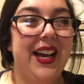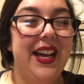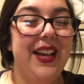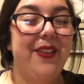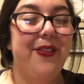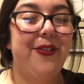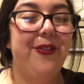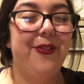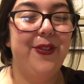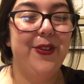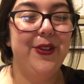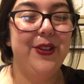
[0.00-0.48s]
I
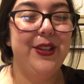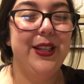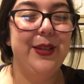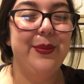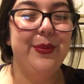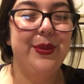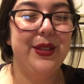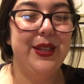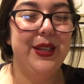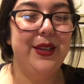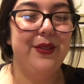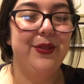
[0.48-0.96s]
fully
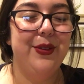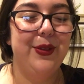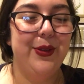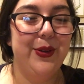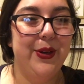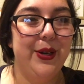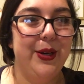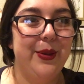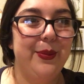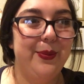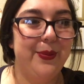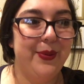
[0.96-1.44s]
believe the
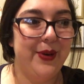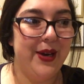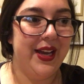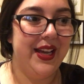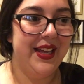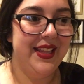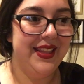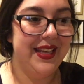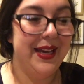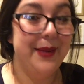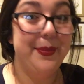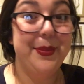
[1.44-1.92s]
Lord
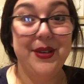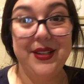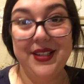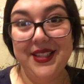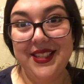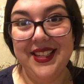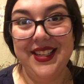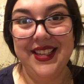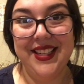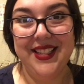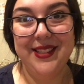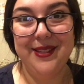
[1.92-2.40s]
brought that
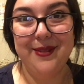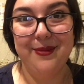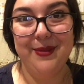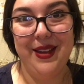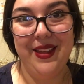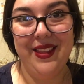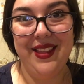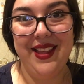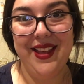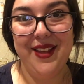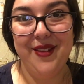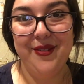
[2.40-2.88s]
person into
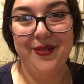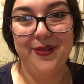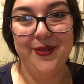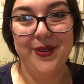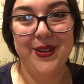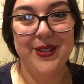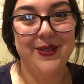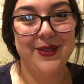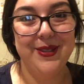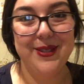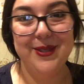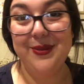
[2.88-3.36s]
my life,
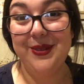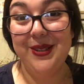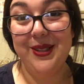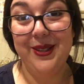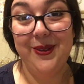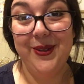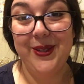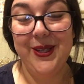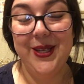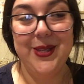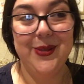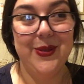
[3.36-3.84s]
which was really,
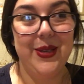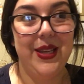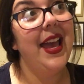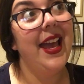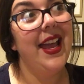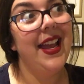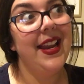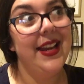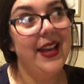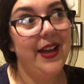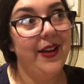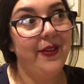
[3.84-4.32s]
really sweet.
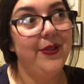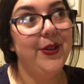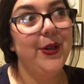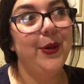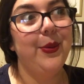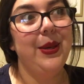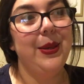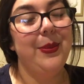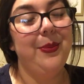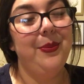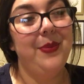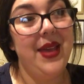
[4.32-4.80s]
And after
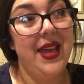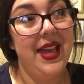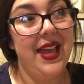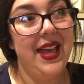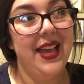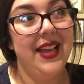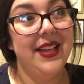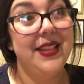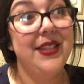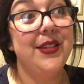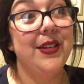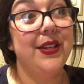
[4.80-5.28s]
we met
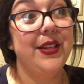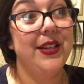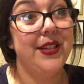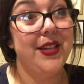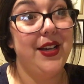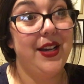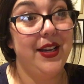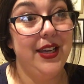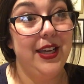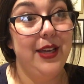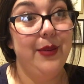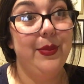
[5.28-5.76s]
and started
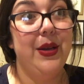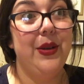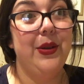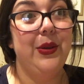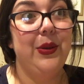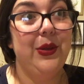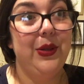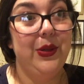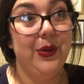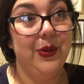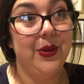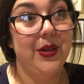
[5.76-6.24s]
talking about New
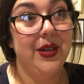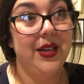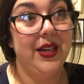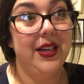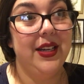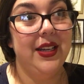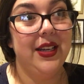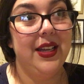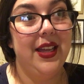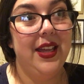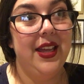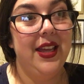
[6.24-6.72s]

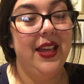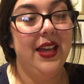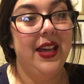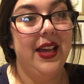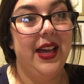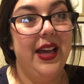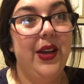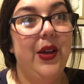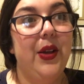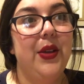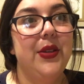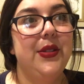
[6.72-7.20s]
York,
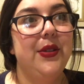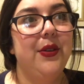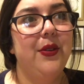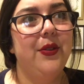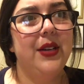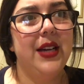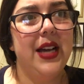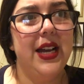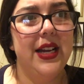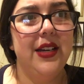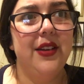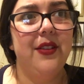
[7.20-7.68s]
I also
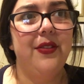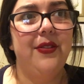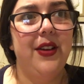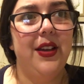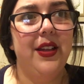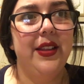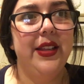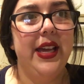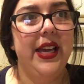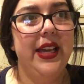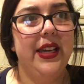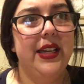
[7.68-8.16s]
kind of
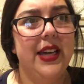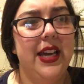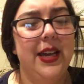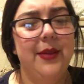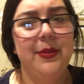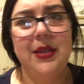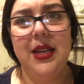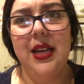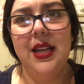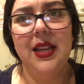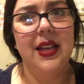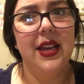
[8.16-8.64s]
felt like
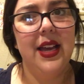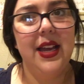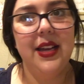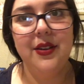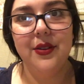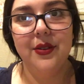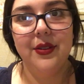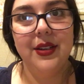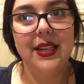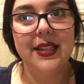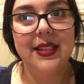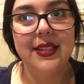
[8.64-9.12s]
I
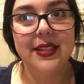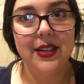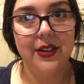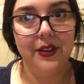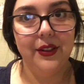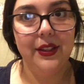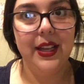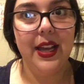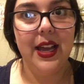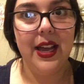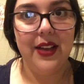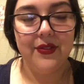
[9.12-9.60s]
don't
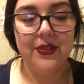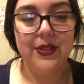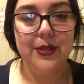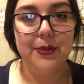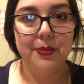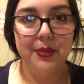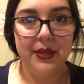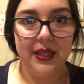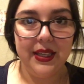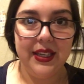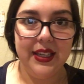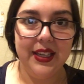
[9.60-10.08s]
necessarily have to
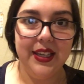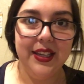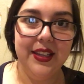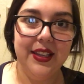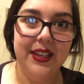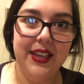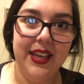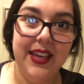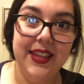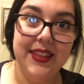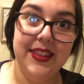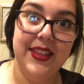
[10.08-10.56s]
be
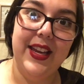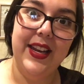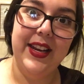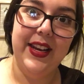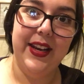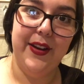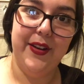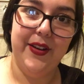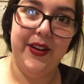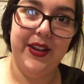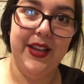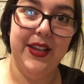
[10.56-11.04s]
in that
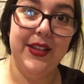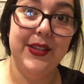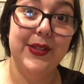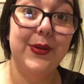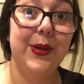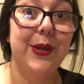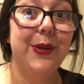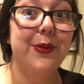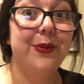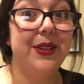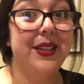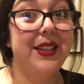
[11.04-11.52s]
area. So
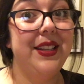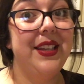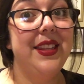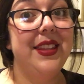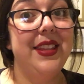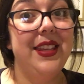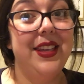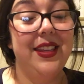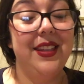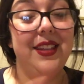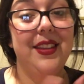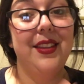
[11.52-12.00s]
I really
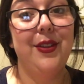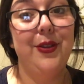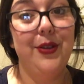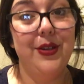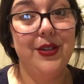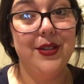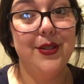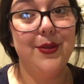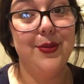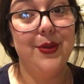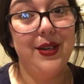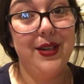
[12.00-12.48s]
think the Lord
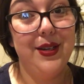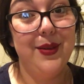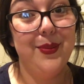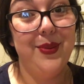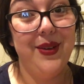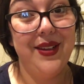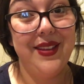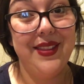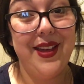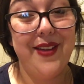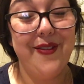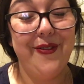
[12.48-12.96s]
just wanted to
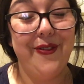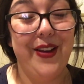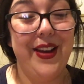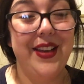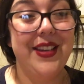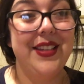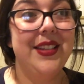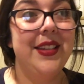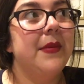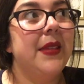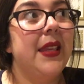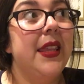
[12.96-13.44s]
bring that
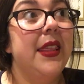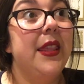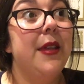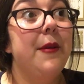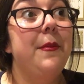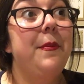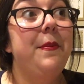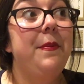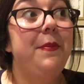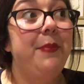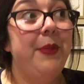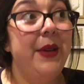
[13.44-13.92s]
friend. The
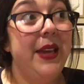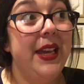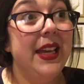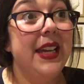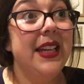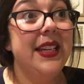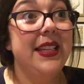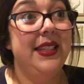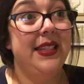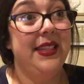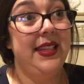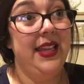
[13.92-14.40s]

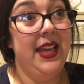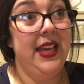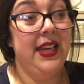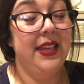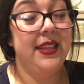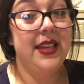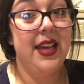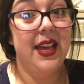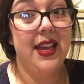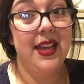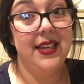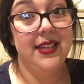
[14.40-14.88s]
biggest thing
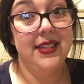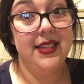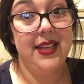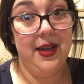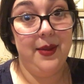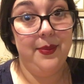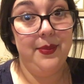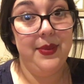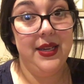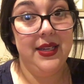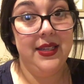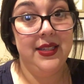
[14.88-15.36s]
that has
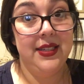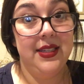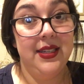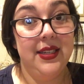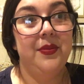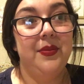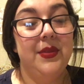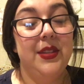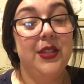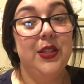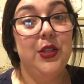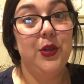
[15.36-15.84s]
happened,
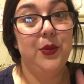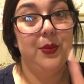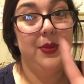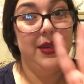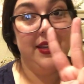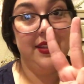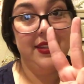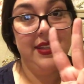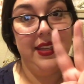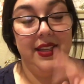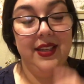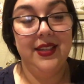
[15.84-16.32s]
2
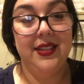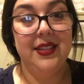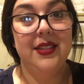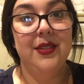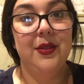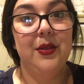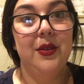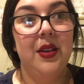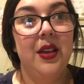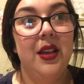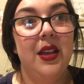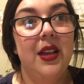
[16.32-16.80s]
big things.
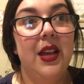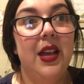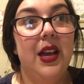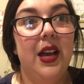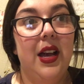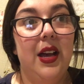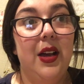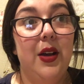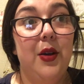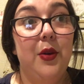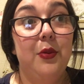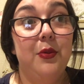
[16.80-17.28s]

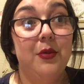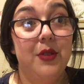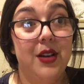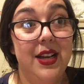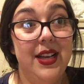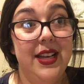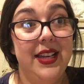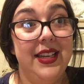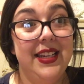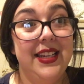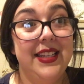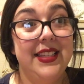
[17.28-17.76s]

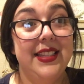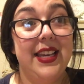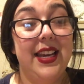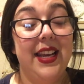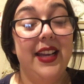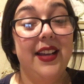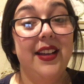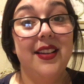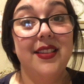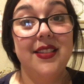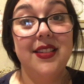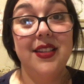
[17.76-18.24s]
One is that
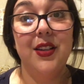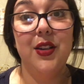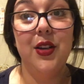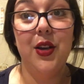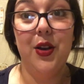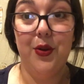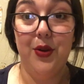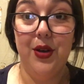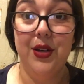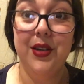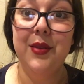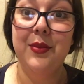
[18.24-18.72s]
I got to
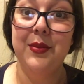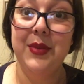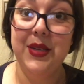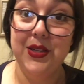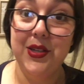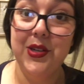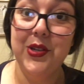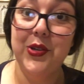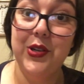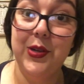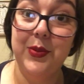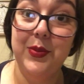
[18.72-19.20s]
go on a
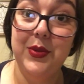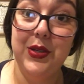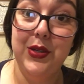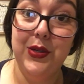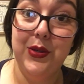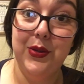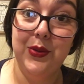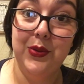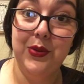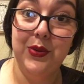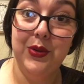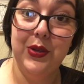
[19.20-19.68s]
mission trip
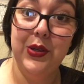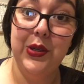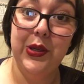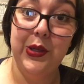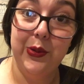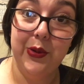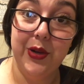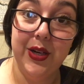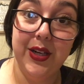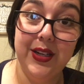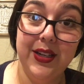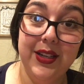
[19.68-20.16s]
to New
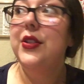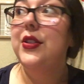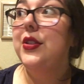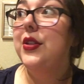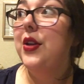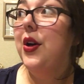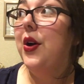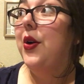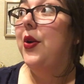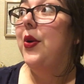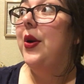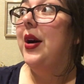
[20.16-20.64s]
York.
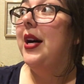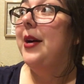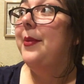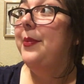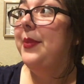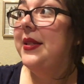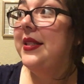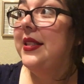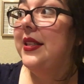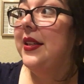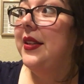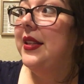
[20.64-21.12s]
So up
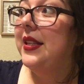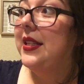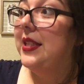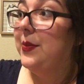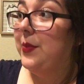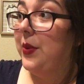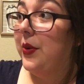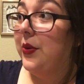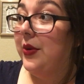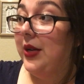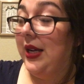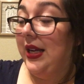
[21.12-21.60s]
until this
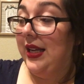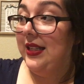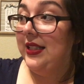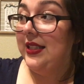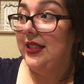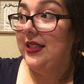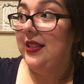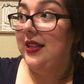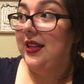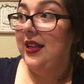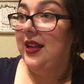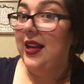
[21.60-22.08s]

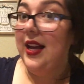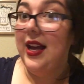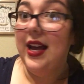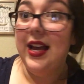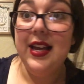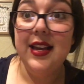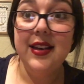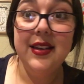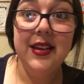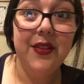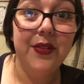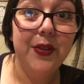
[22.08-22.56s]
point, I
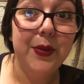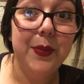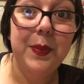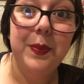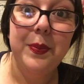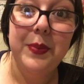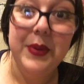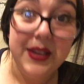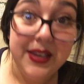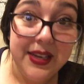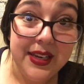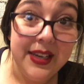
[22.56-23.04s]
had never
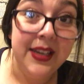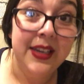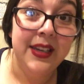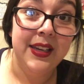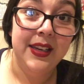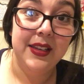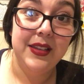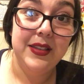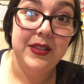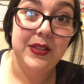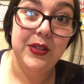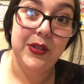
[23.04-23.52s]

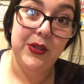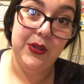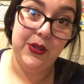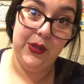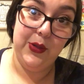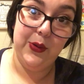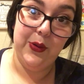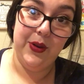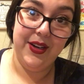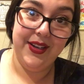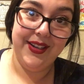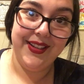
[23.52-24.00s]
been to New
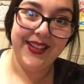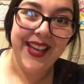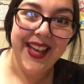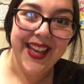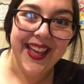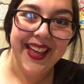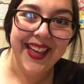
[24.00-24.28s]
York.